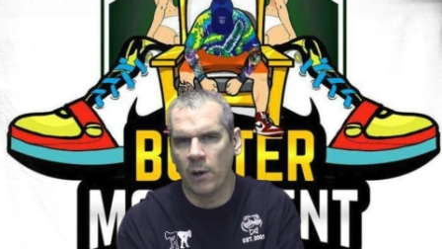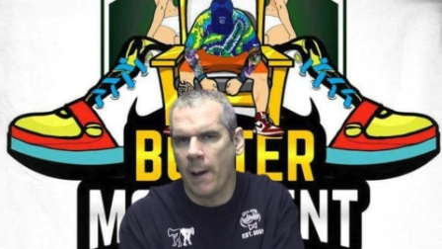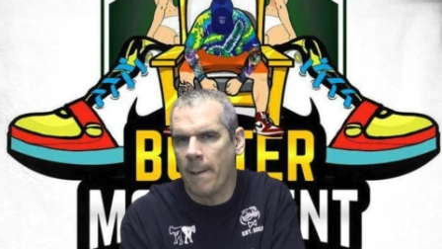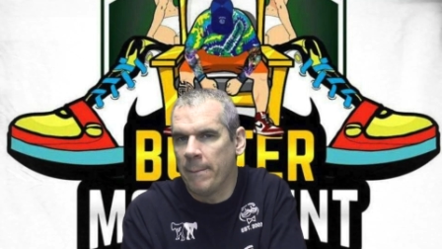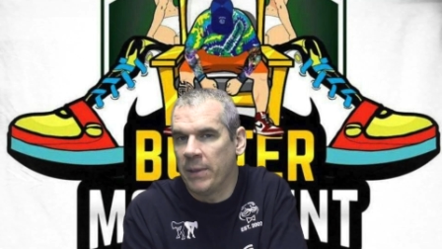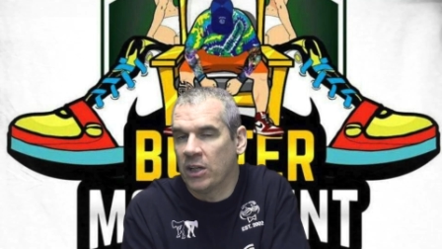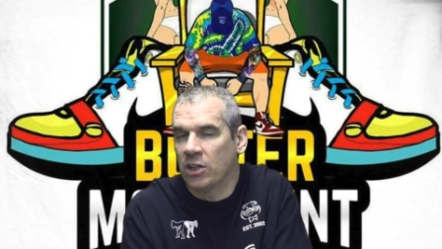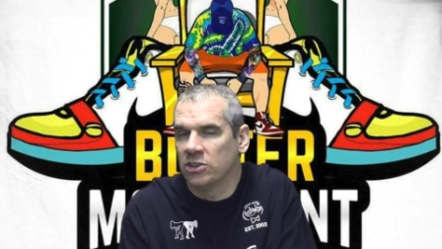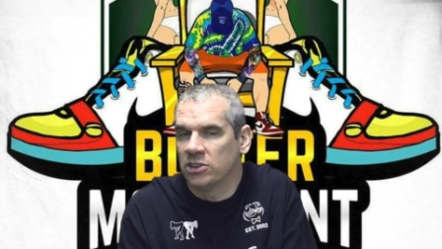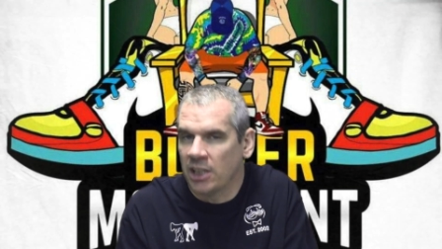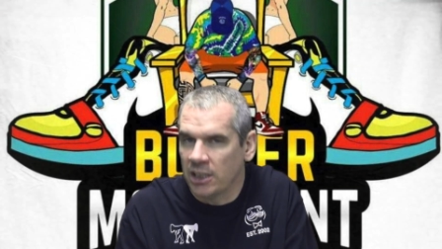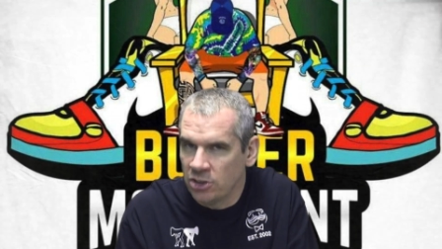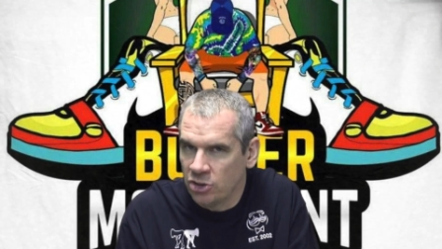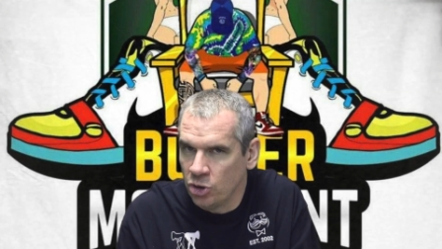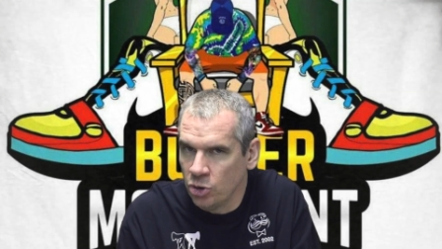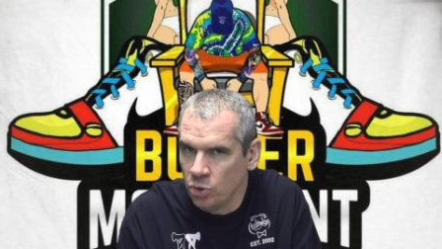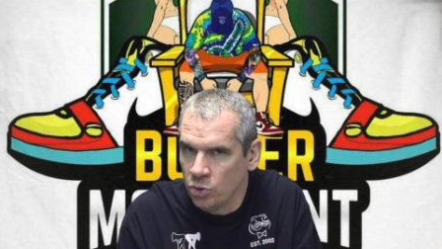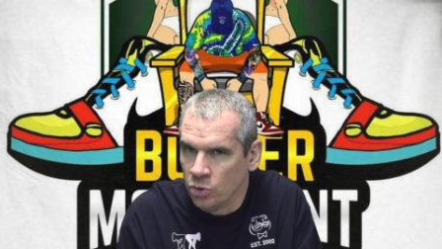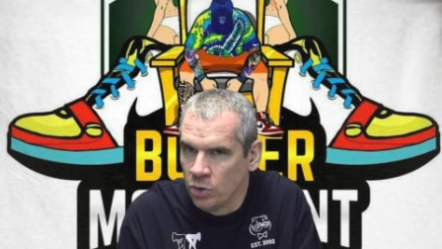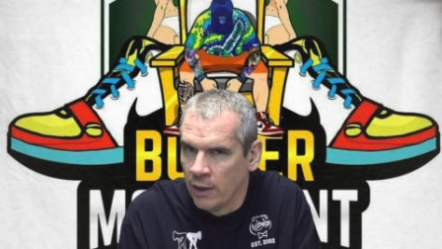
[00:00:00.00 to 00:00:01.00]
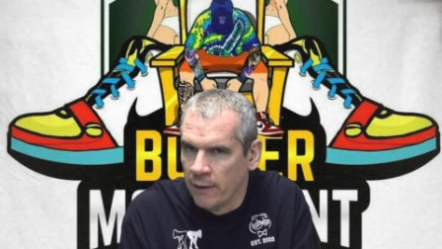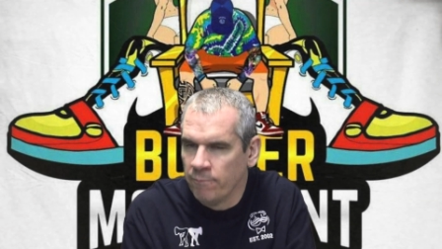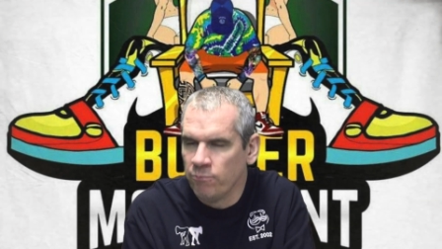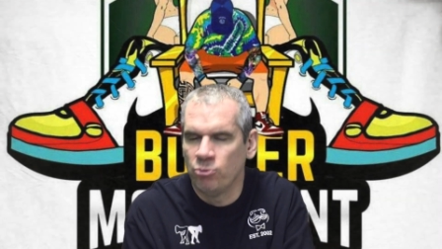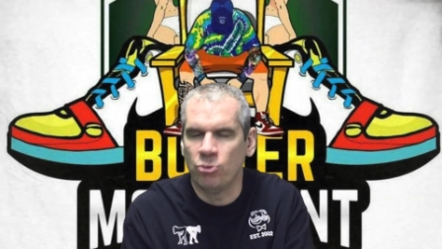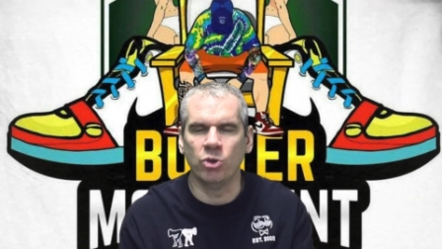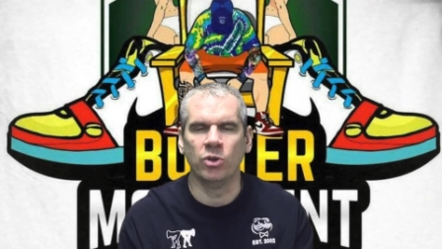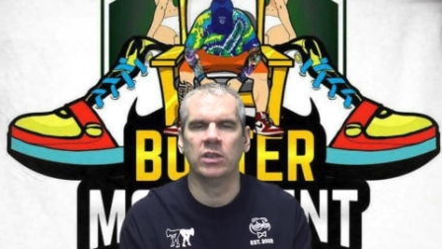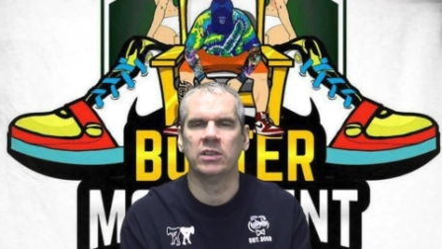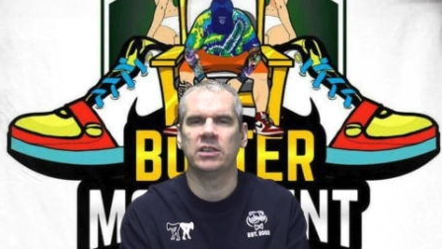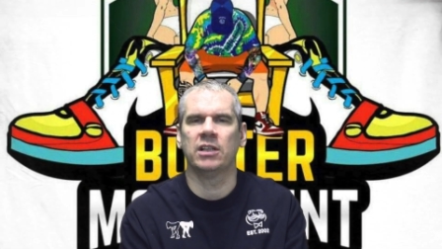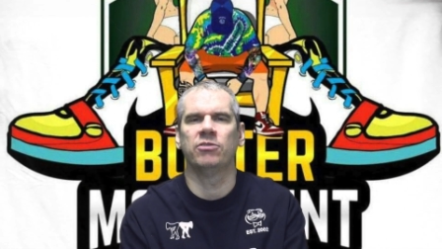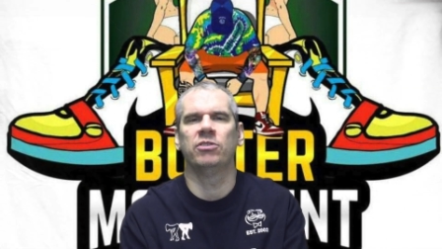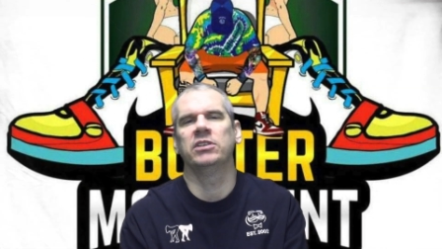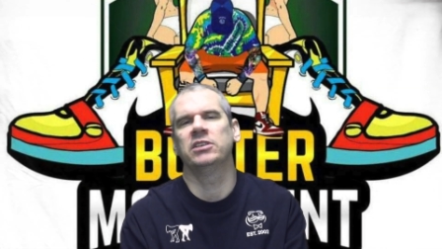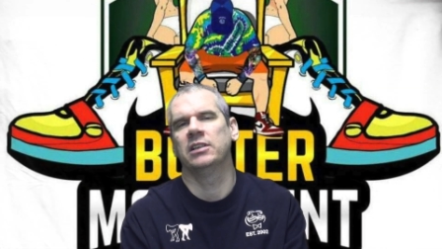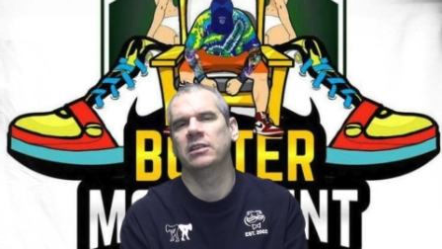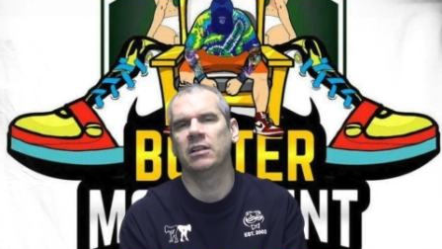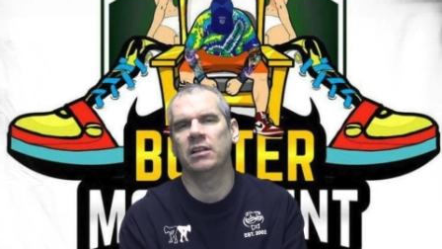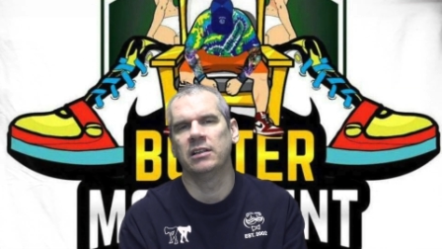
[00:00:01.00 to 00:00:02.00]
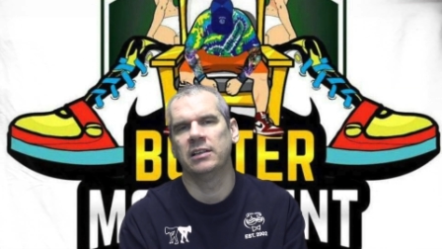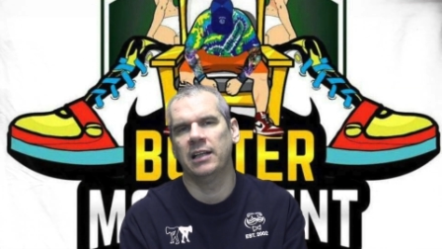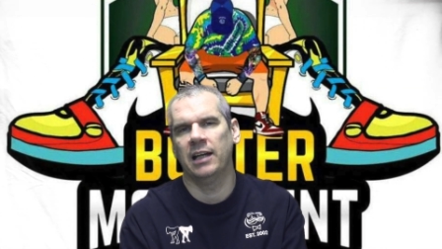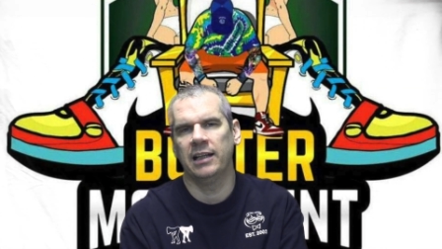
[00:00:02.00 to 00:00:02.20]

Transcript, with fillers: And because I do do this every single day.